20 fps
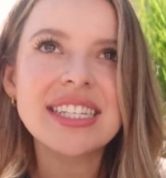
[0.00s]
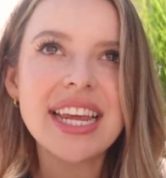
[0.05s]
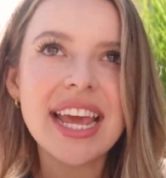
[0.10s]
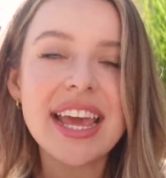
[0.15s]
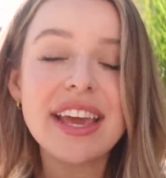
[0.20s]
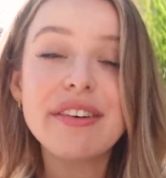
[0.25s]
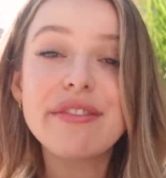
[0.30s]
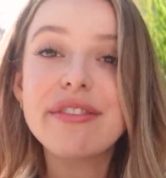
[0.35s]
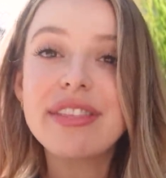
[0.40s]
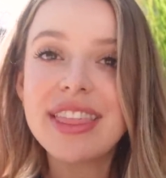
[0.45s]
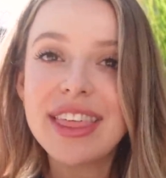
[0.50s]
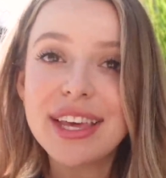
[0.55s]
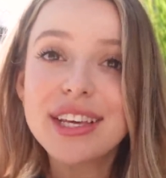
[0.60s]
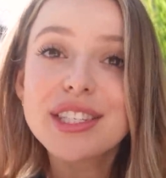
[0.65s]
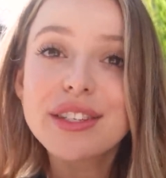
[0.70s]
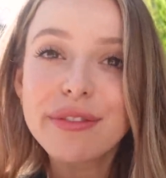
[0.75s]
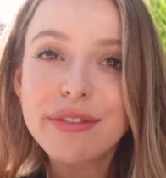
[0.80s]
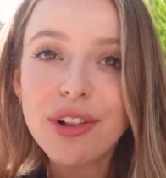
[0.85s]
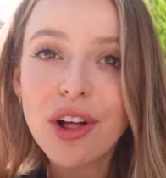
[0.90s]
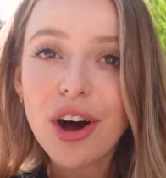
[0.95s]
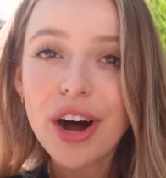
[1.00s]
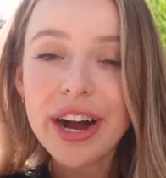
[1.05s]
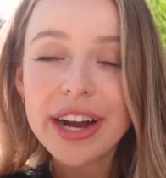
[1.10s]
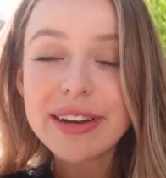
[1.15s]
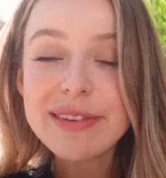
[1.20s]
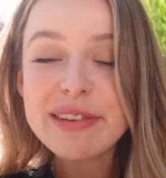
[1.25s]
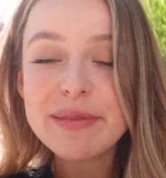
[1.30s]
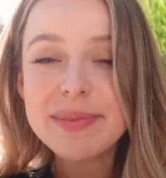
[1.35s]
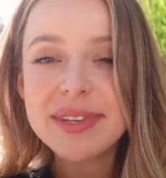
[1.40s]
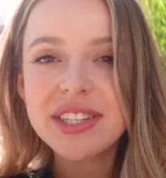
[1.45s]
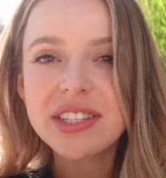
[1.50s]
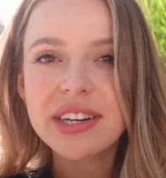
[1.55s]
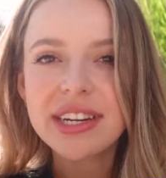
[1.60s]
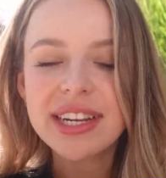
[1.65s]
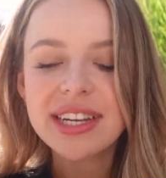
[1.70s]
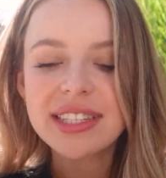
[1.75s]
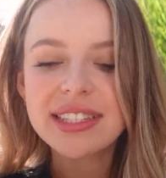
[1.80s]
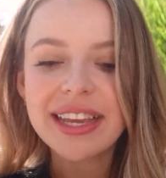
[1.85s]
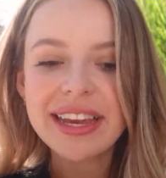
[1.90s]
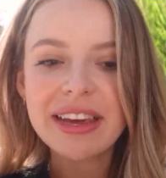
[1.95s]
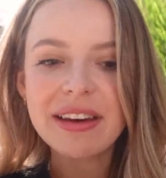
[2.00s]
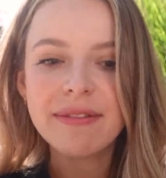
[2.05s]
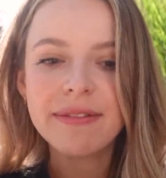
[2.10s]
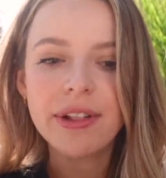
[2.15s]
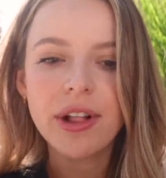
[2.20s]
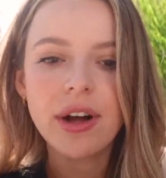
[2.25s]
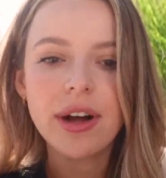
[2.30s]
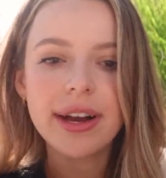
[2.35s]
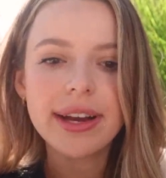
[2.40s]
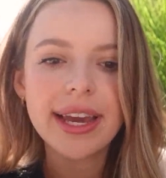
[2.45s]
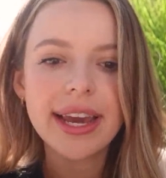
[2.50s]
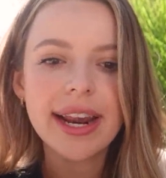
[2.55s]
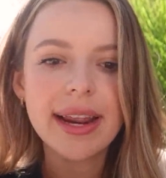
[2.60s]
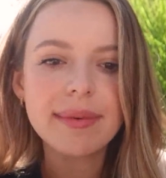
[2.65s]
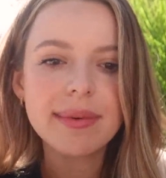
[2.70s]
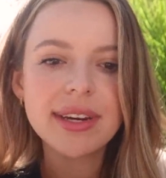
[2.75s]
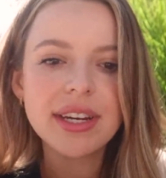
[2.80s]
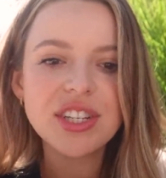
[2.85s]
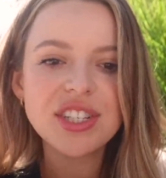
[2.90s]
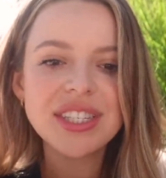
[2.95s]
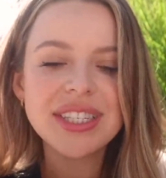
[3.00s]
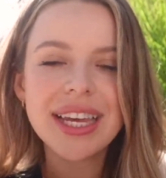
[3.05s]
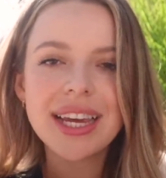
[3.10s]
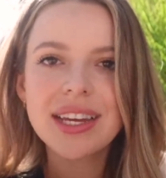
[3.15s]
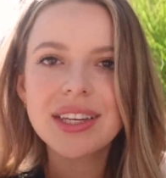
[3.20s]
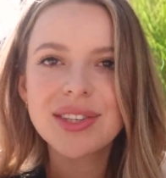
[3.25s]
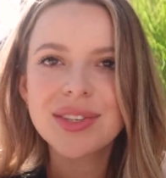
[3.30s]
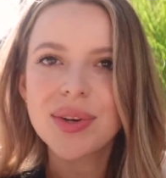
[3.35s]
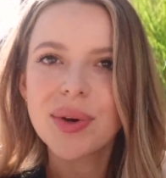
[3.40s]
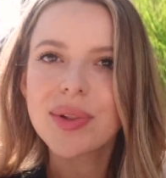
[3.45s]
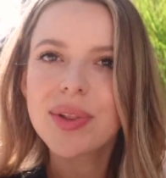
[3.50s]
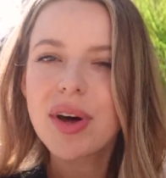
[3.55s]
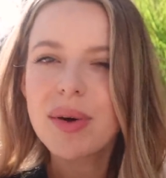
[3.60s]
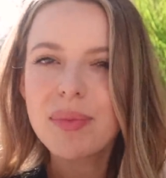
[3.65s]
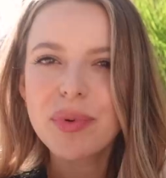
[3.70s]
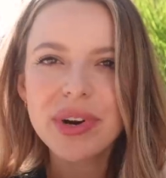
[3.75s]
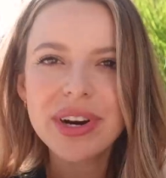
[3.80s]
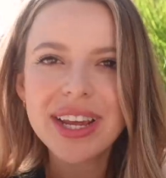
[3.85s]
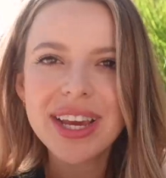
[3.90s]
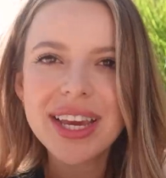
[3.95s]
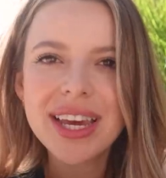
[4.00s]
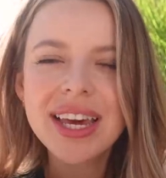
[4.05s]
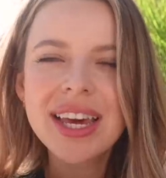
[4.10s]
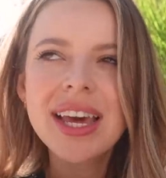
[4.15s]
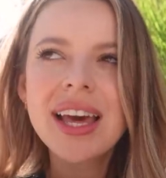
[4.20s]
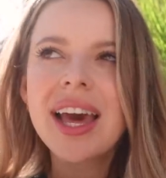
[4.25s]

day of this vlog. I'm going to be starting a second vlog and I'm going to just take the solo morning.